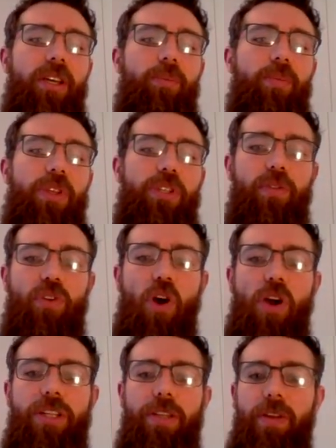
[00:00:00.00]
There's a
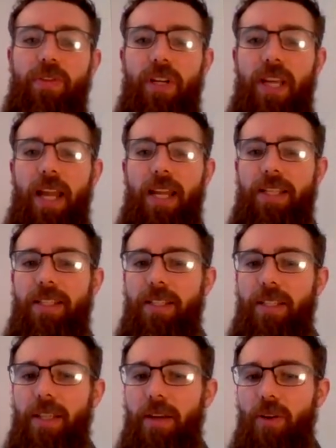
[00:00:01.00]
variety of different galaxies
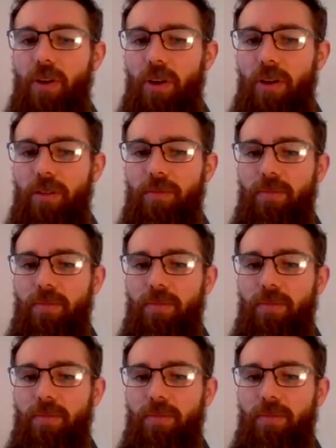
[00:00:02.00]
that there are.